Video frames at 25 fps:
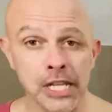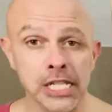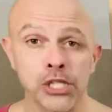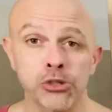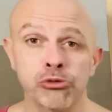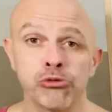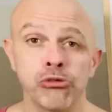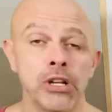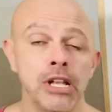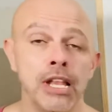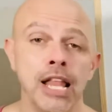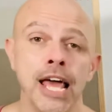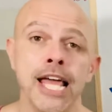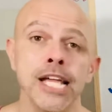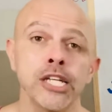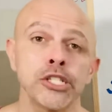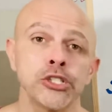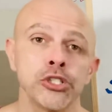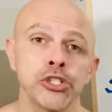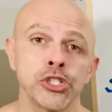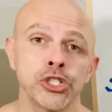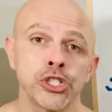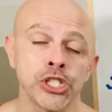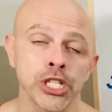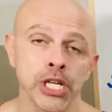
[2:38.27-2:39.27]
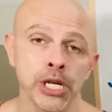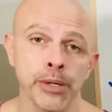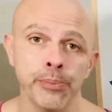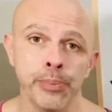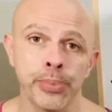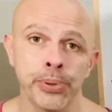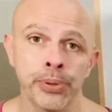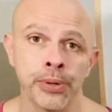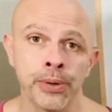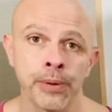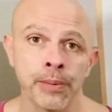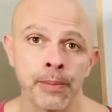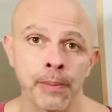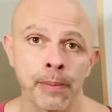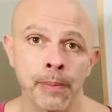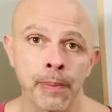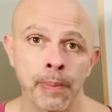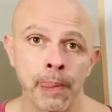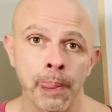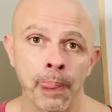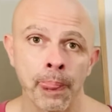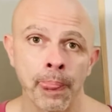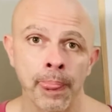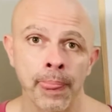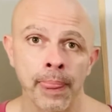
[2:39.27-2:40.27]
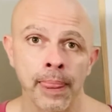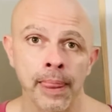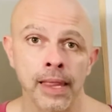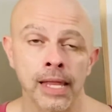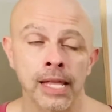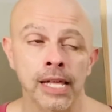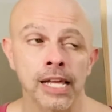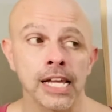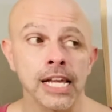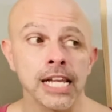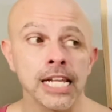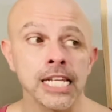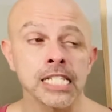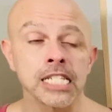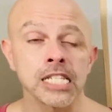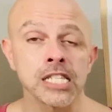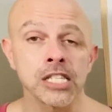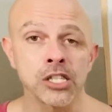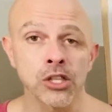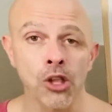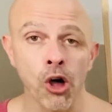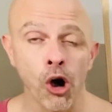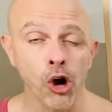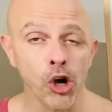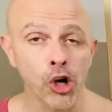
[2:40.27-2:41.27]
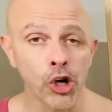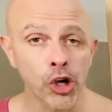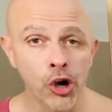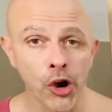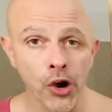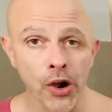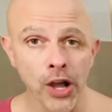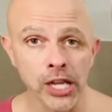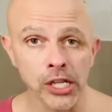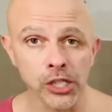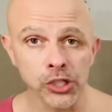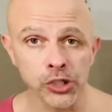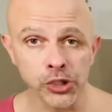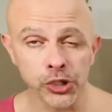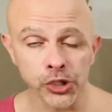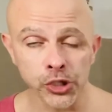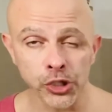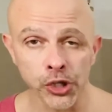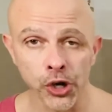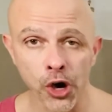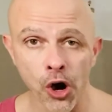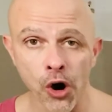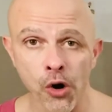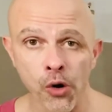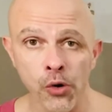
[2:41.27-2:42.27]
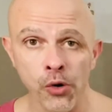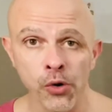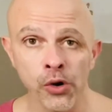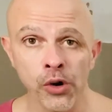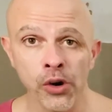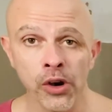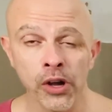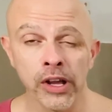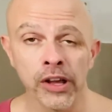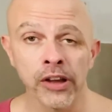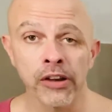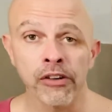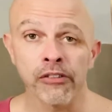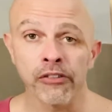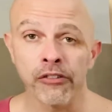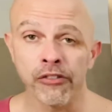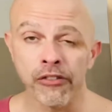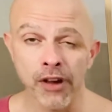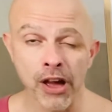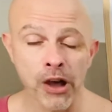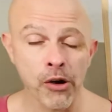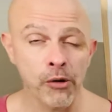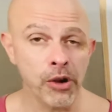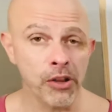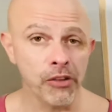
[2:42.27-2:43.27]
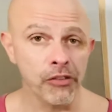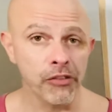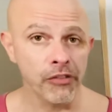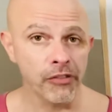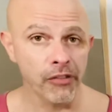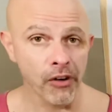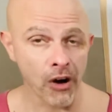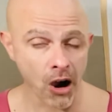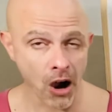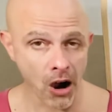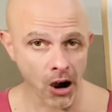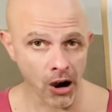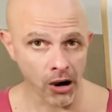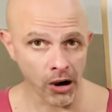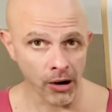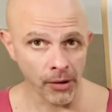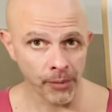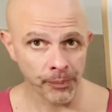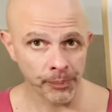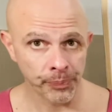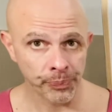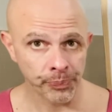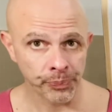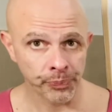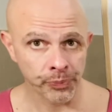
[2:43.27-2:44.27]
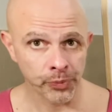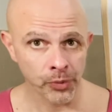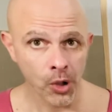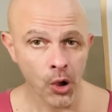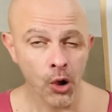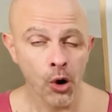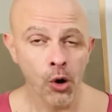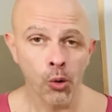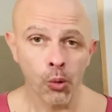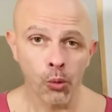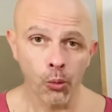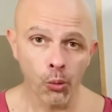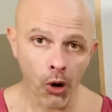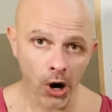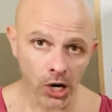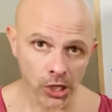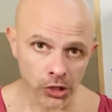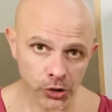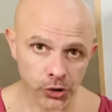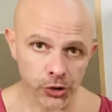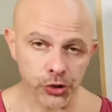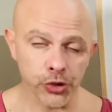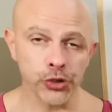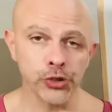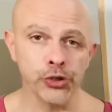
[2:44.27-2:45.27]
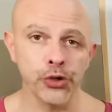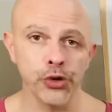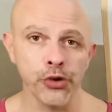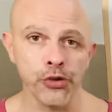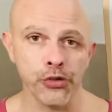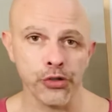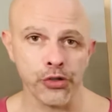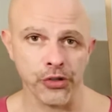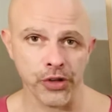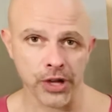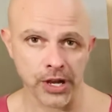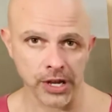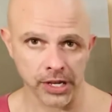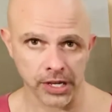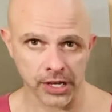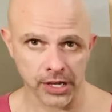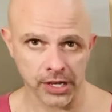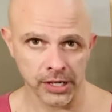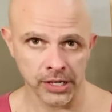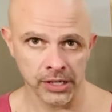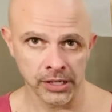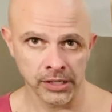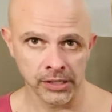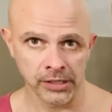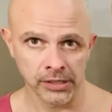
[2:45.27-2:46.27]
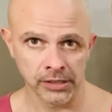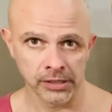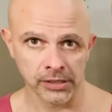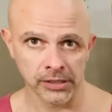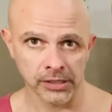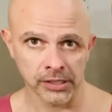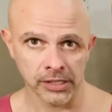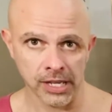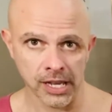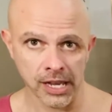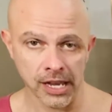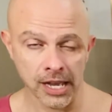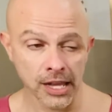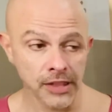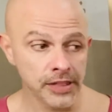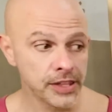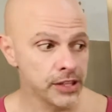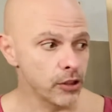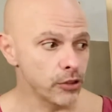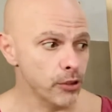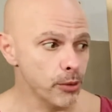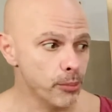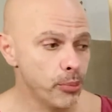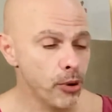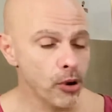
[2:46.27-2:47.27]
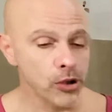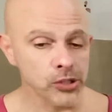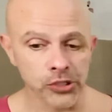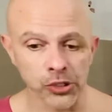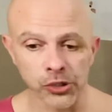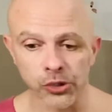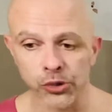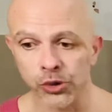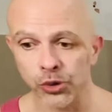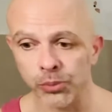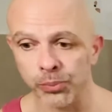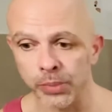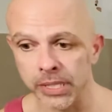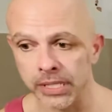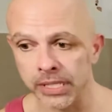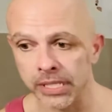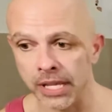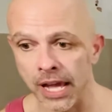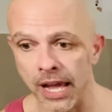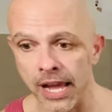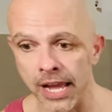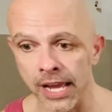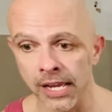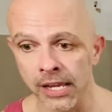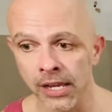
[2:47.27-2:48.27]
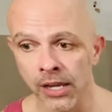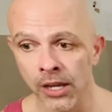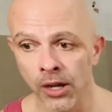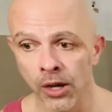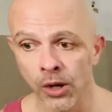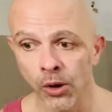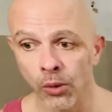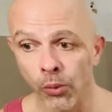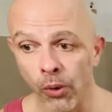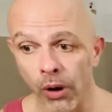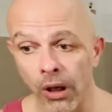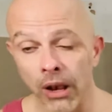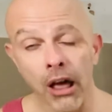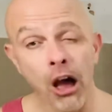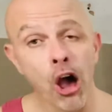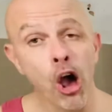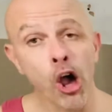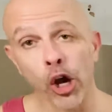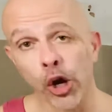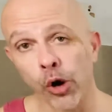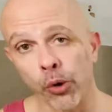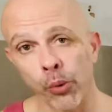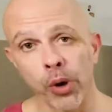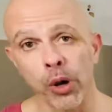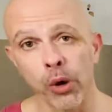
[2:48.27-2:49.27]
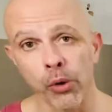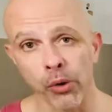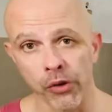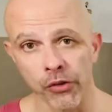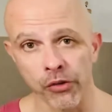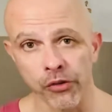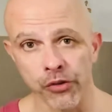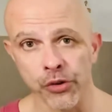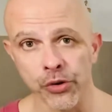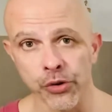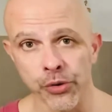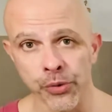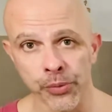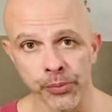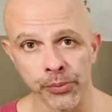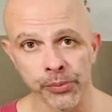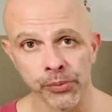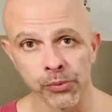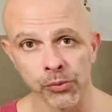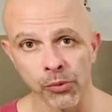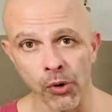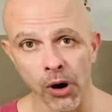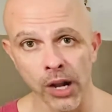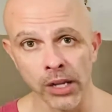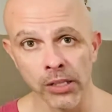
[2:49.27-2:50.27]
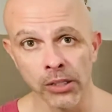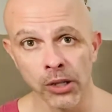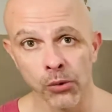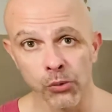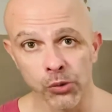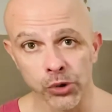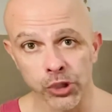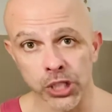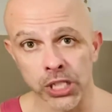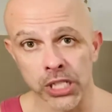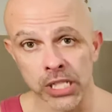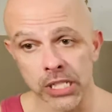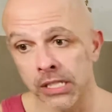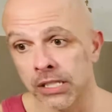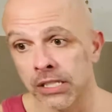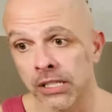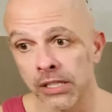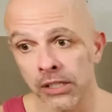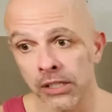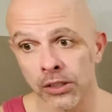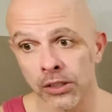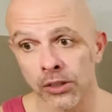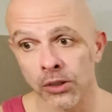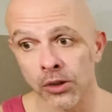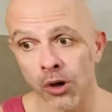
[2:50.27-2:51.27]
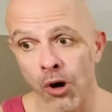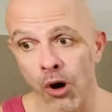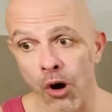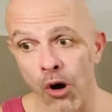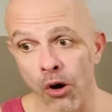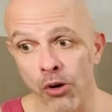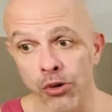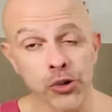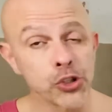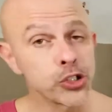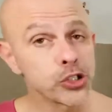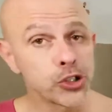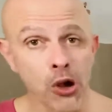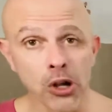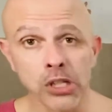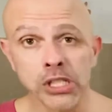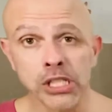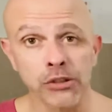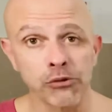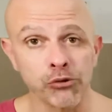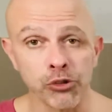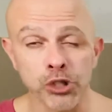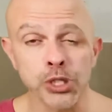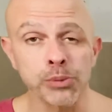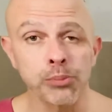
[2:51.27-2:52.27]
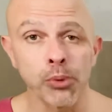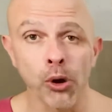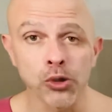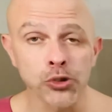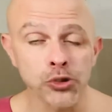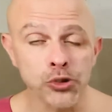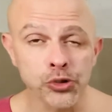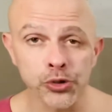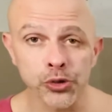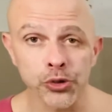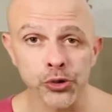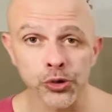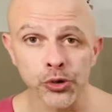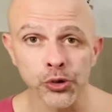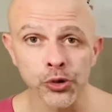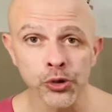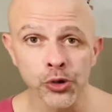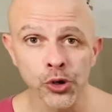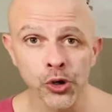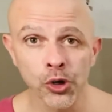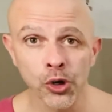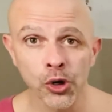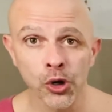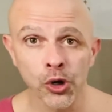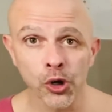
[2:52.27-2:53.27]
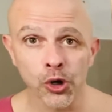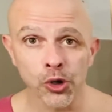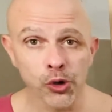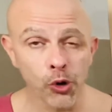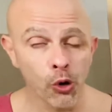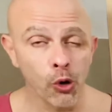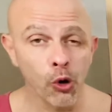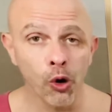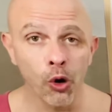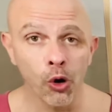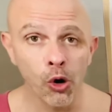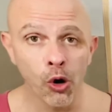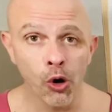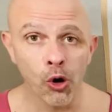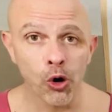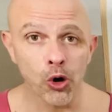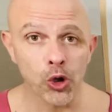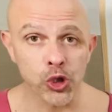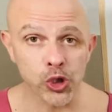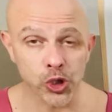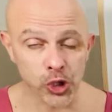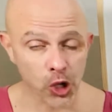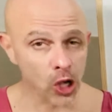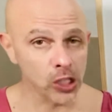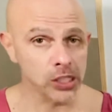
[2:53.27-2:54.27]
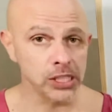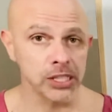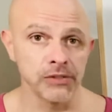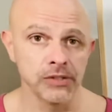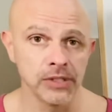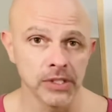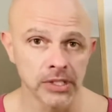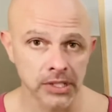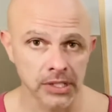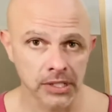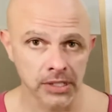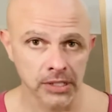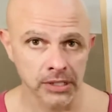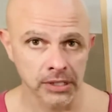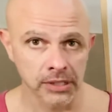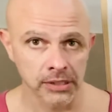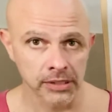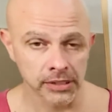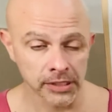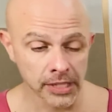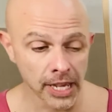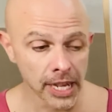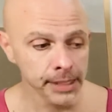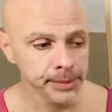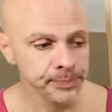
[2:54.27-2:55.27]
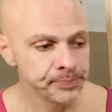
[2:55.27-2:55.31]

relationship is not going to go very far. What do you think? Yeah, and the other person could be saying, well, I agree with you, right? Which is an assertive response to your assertiveness. Yeah?